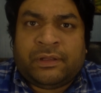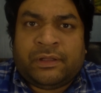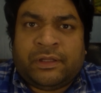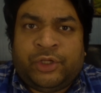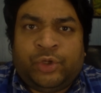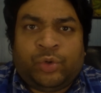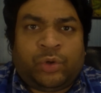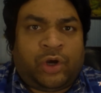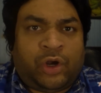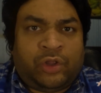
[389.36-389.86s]

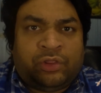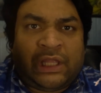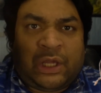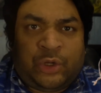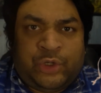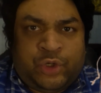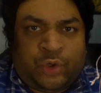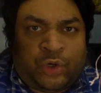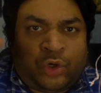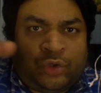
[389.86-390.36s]
You're on
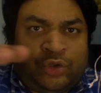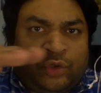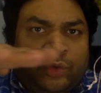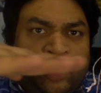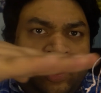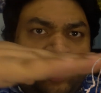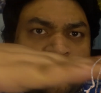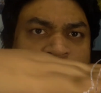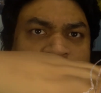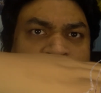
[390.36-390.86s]
the
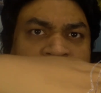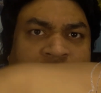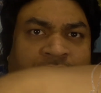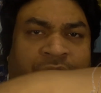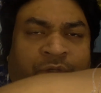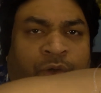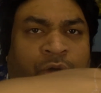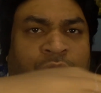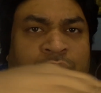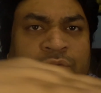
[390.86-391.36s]
road.
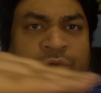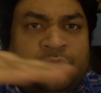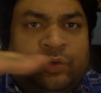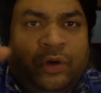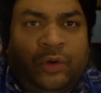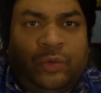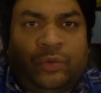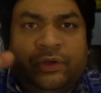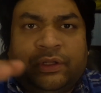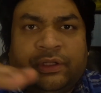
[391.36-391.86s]
You're on the
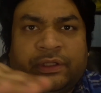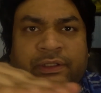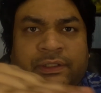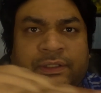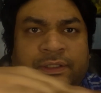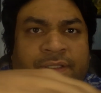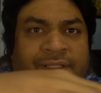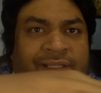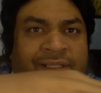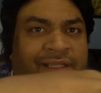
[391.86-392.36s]
road.
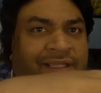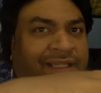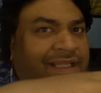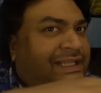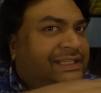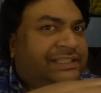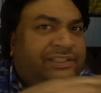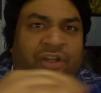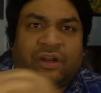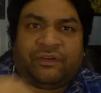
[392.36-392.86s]

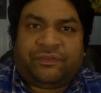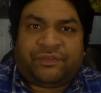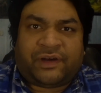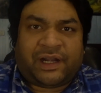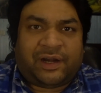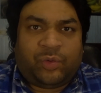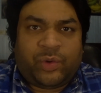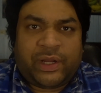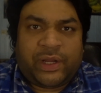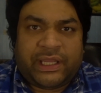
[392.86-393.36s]
It's not
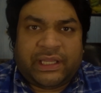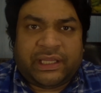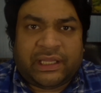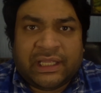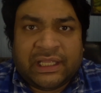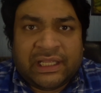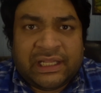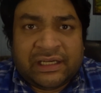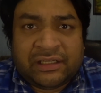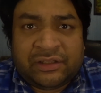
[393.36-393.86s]
far
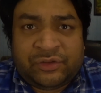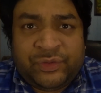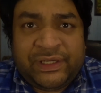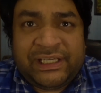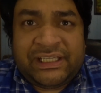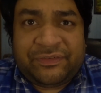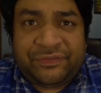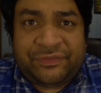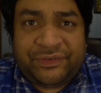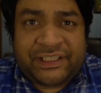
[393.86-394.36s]
away.
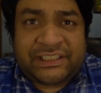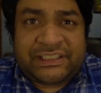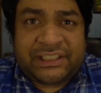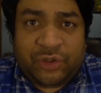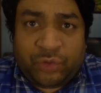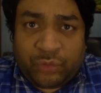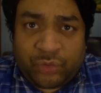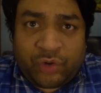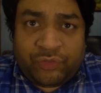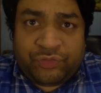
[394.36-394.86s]
3 defeats in
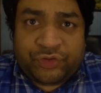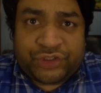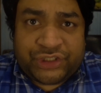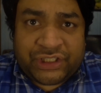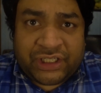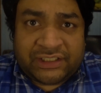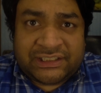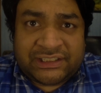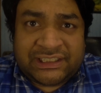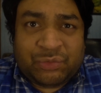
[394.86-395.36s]
a row for
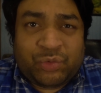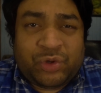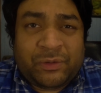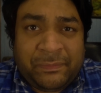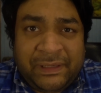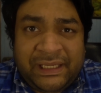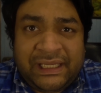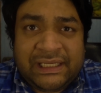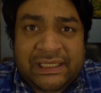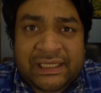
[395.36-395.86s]
Chelsea would
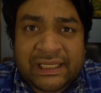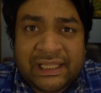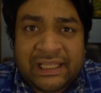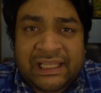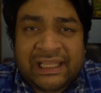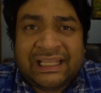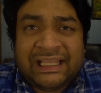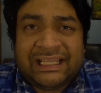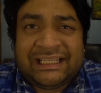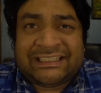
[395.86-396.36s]
mean
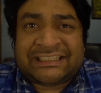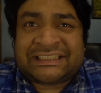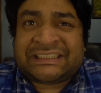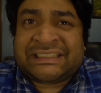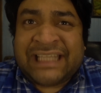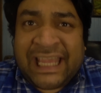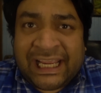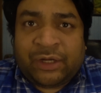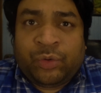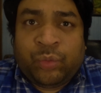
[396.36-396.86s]

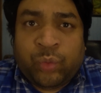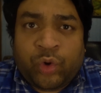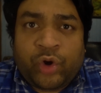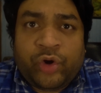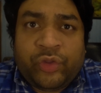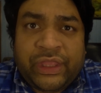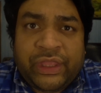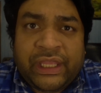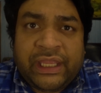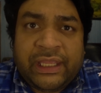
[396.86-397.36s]

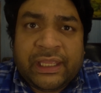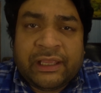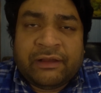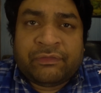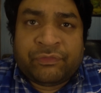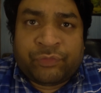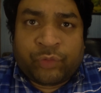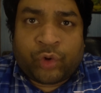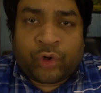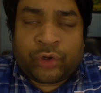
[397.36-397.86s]
sack-worthy
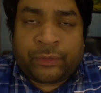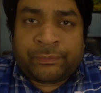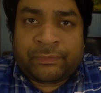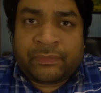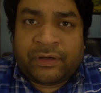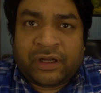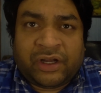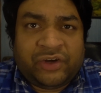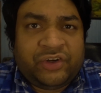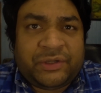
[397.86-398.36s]
form.
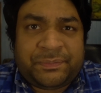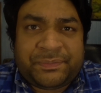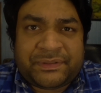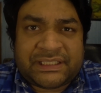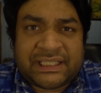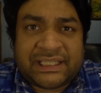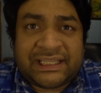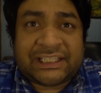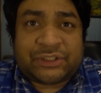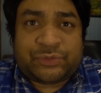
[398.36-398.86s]

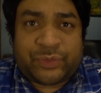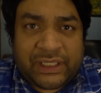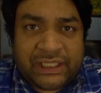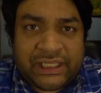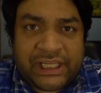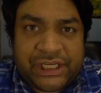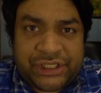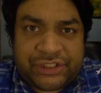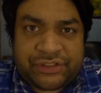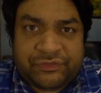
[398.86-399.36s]
100%. That's
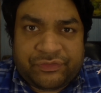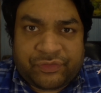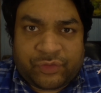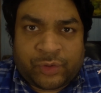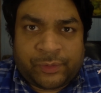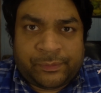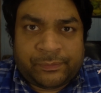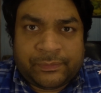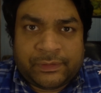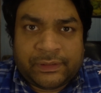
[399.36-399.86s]
relegation
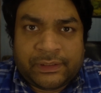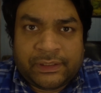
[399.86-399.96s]
form.